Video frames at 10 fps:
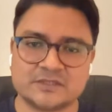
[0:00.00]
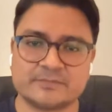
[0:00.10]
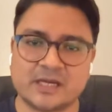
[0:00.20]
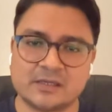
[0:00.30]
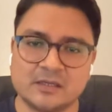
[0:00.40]

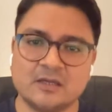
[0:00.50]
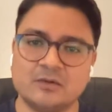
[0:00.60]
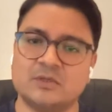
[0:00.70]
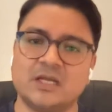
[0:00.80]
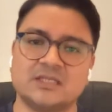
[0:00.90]
first brand
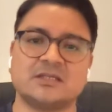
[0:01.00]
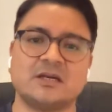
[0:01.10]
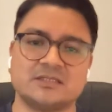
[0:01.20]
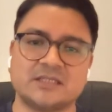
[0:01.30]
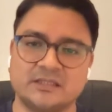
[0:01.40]
who
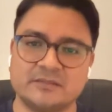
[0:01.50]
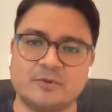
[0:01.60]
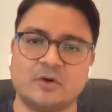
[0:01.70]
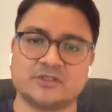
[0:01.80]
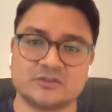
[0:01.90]
doesn't understand the
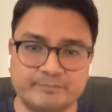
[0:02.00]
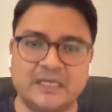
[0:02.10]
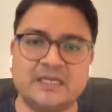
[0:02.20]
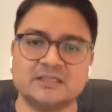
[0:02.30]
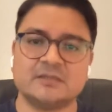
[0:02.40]
importance
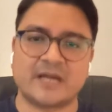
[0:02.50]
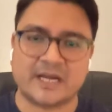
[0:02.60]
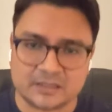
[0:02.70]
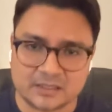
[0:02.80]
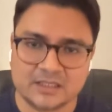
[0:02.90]
of building the
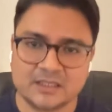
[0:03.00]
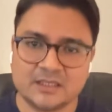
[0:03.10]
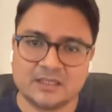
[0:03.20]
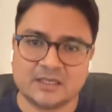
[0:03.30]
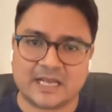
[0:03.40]
brand
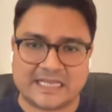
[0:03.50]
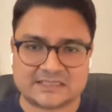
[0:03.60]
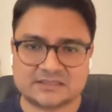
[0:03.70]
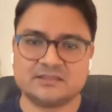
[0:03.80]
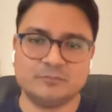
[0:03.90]

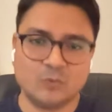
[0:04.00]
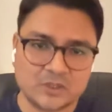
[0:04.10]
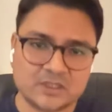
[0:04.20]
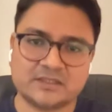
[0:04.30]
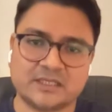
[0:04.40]
as the
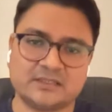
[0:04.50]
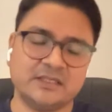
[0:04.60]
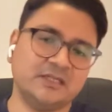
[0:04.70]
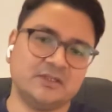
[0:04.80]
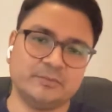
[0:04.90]
moat
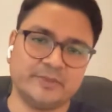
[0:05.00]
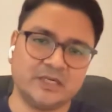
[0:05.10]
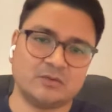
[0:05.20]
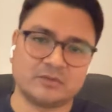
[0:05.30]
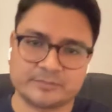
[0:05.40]
that they need to
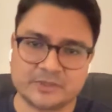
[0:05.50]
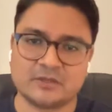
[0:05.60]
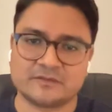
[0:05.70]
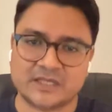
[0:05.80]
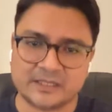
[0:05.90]
build over a
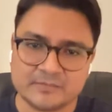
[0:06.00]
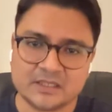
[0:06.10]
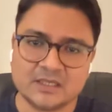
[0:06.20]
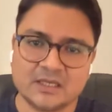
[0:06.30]
period of time,